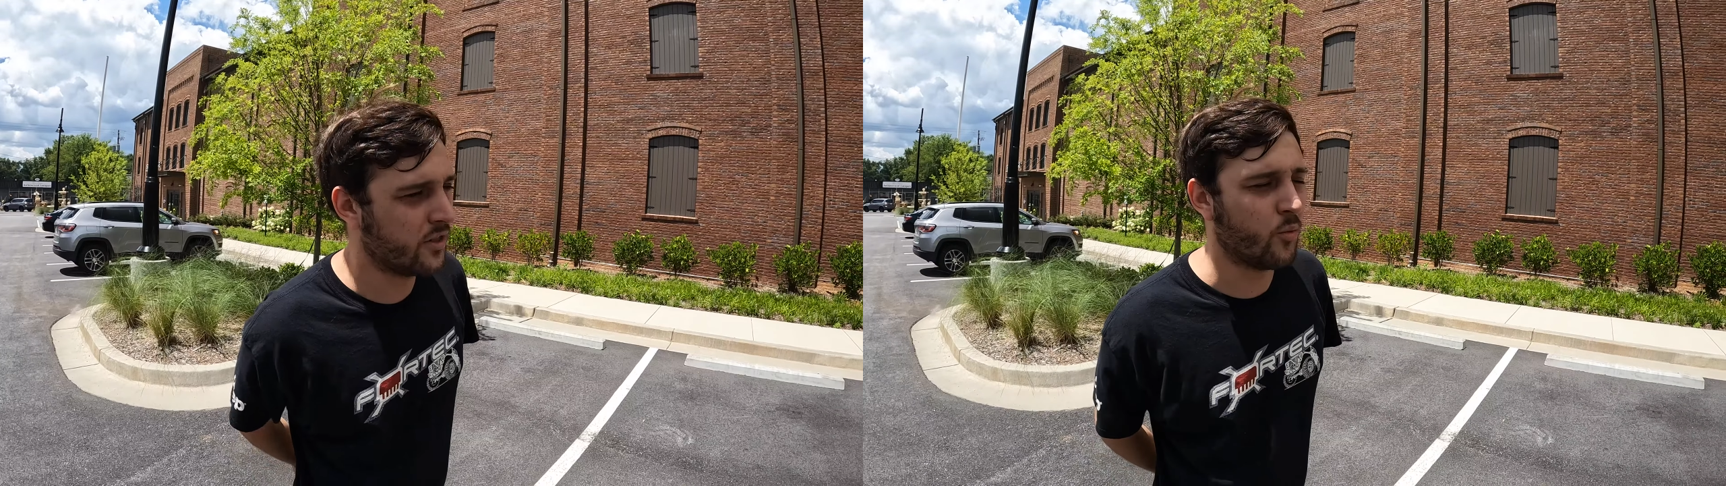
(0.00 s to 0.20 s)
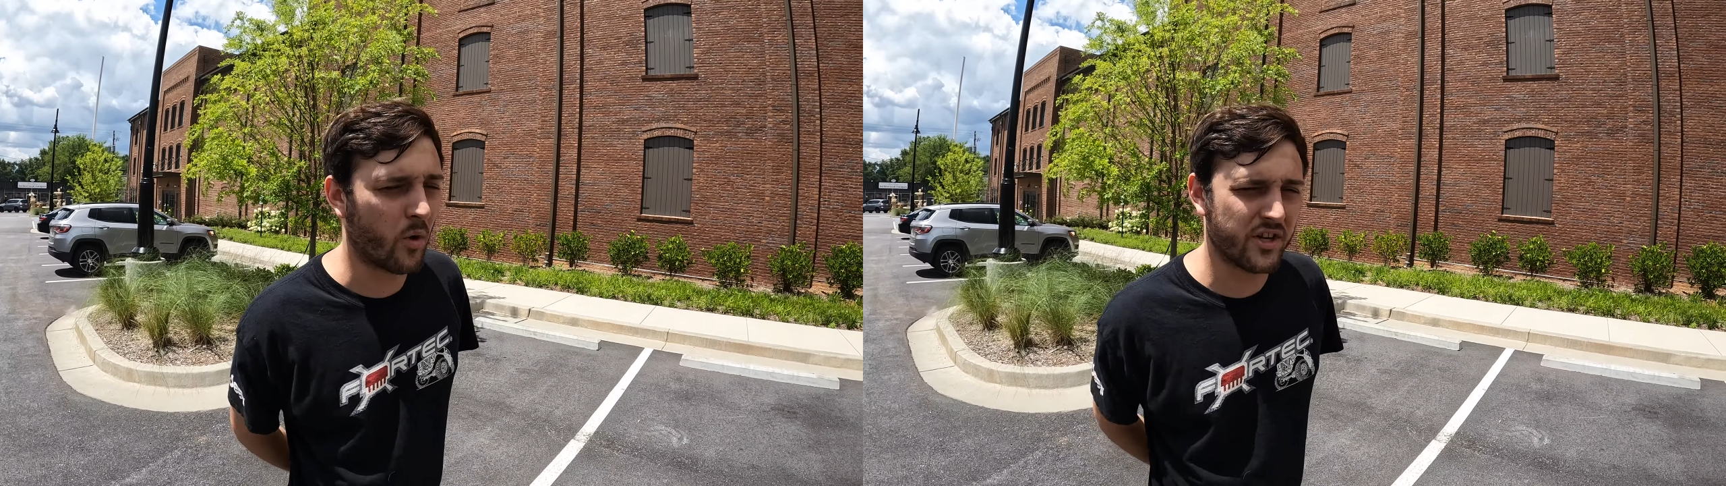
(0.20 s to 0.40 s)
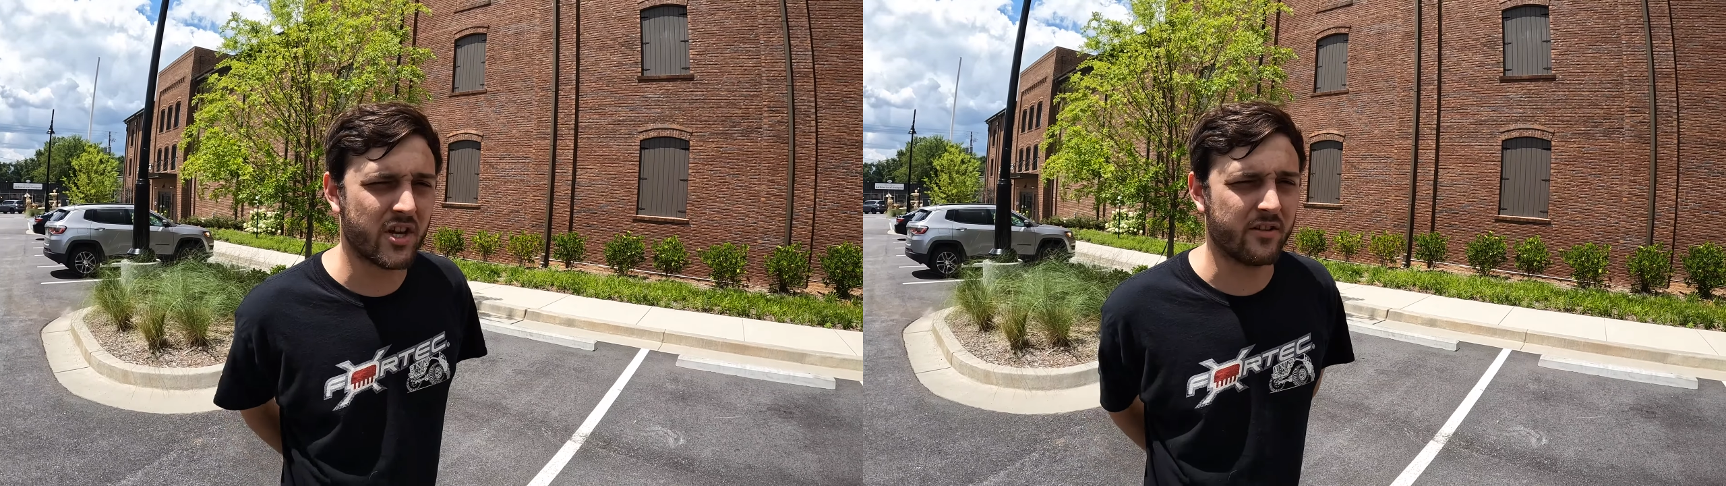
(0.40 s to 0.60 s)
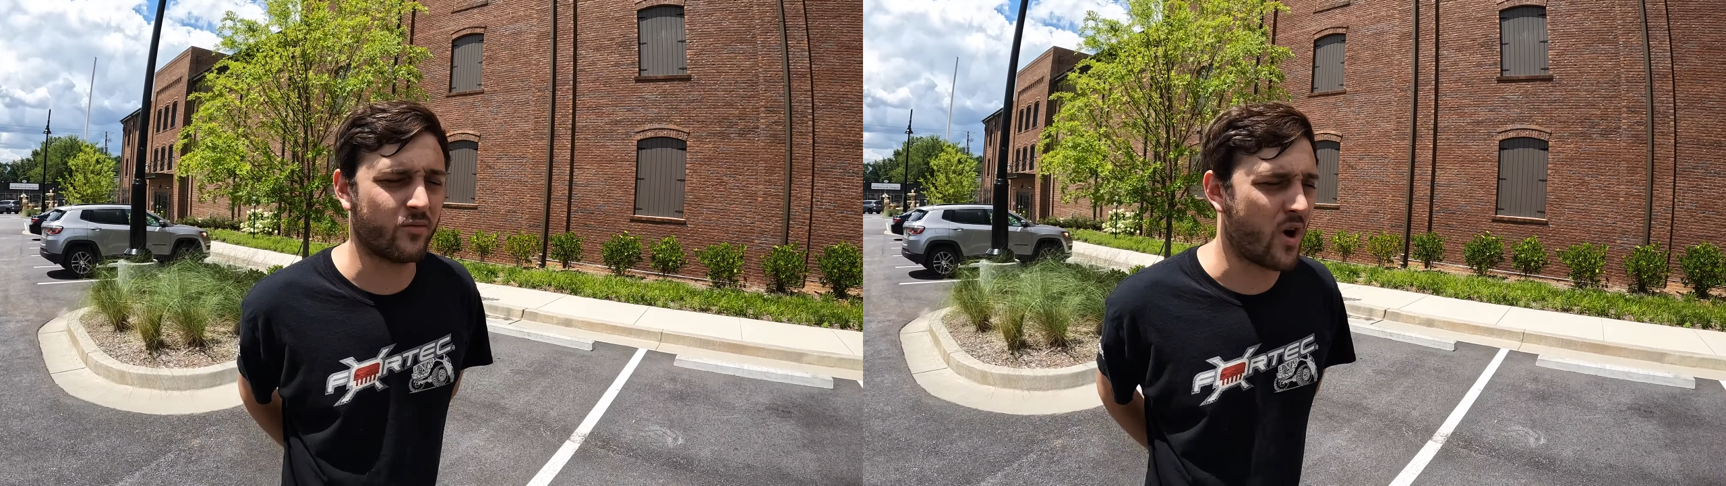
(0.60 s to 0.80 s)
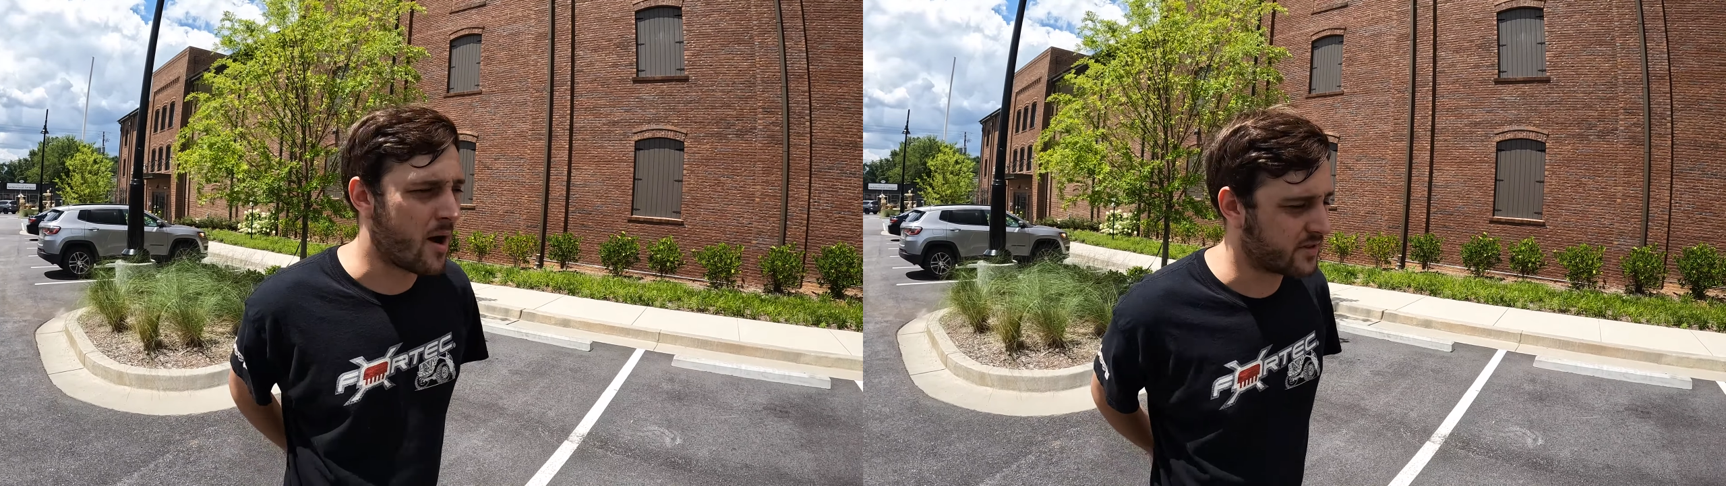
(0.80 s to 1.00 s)
the 1-ton
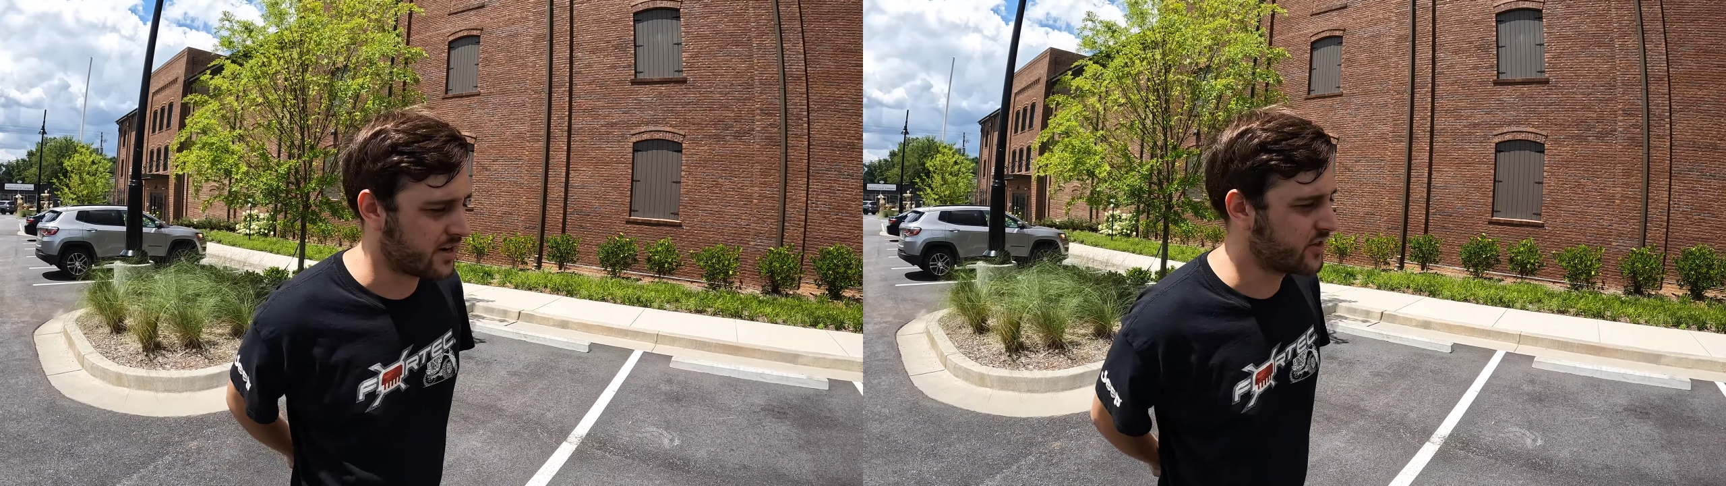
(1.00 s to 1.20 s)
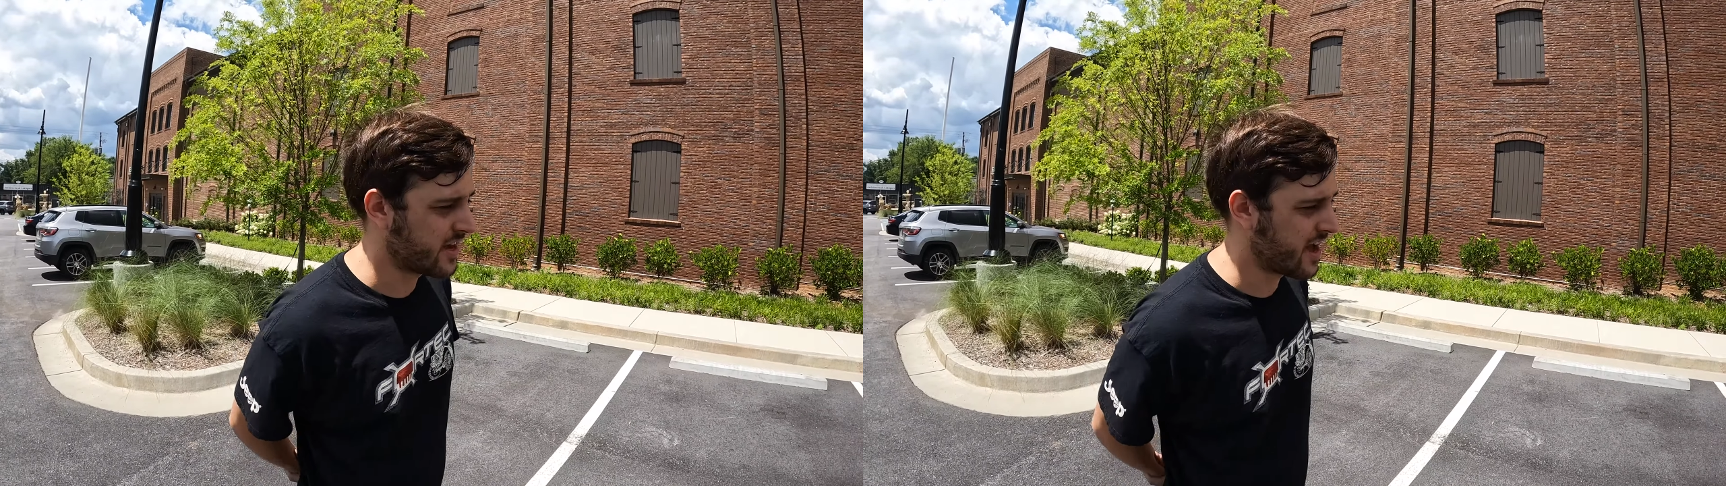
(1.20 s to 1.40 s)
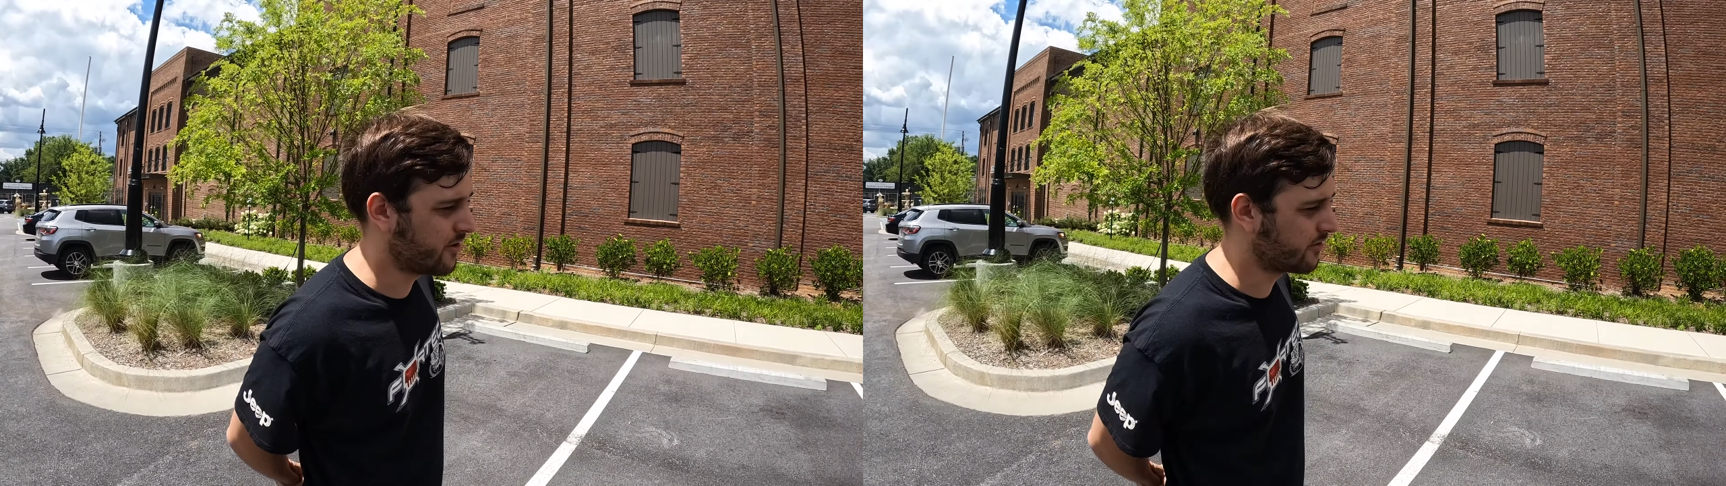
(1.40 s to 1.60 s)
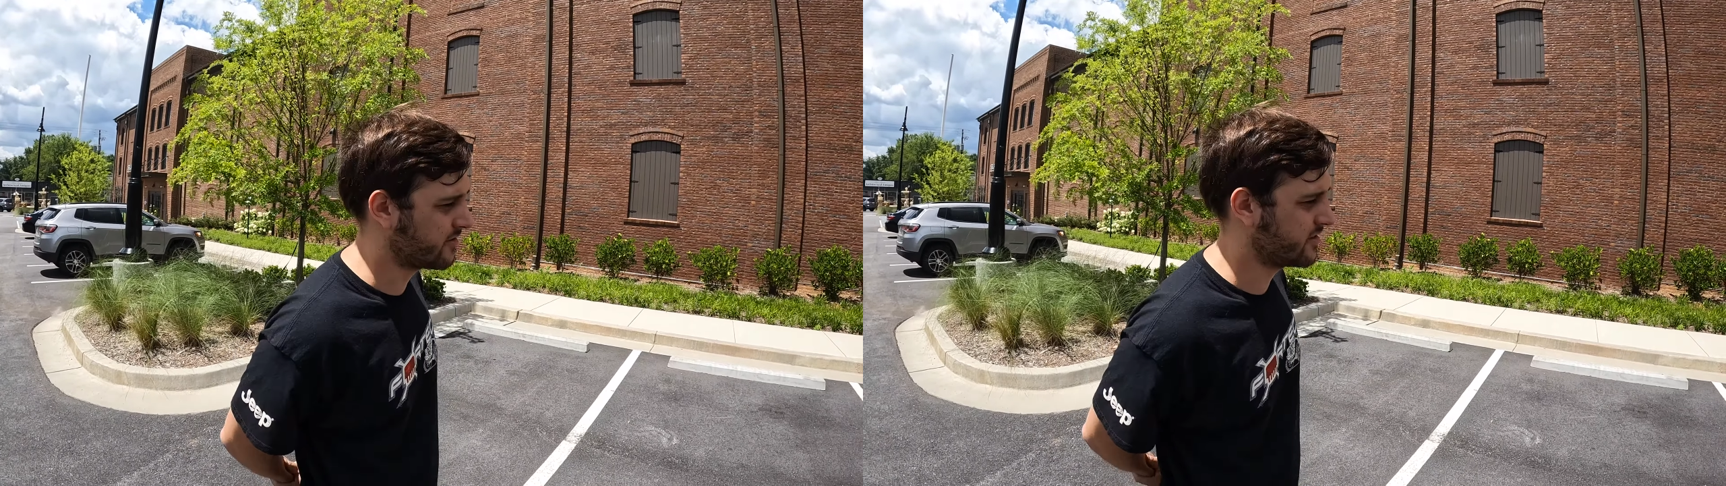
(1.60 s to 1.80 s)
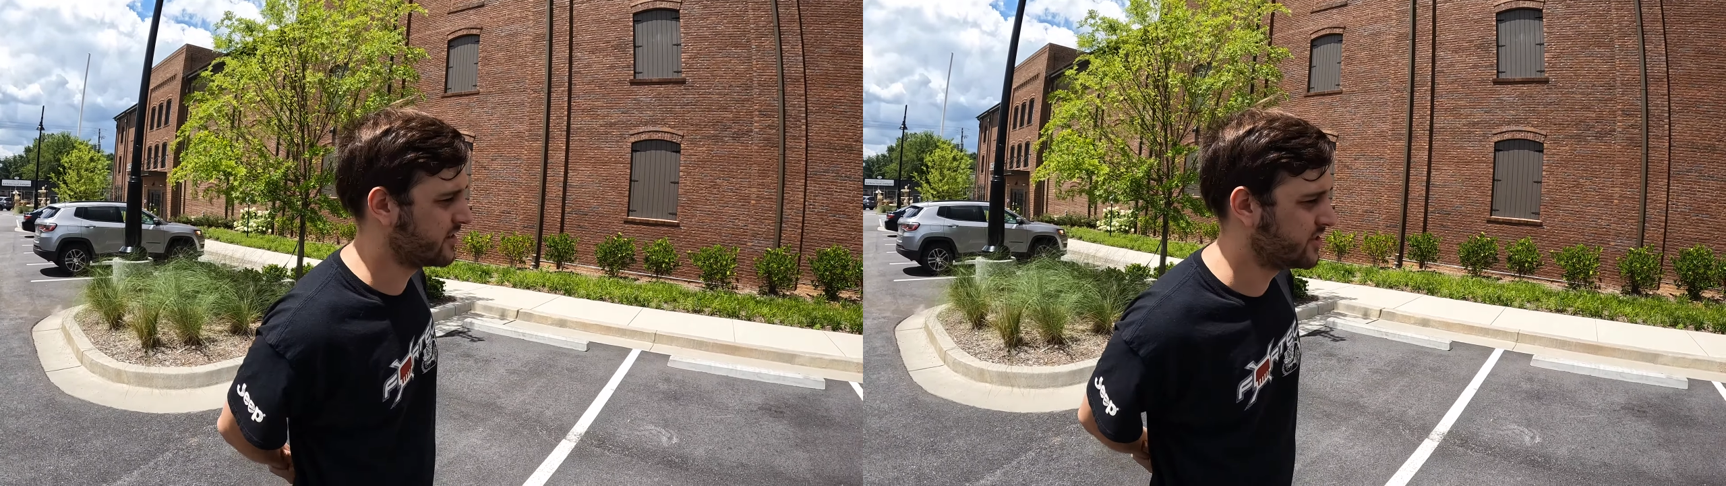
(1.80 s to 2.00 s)
swaps and everything else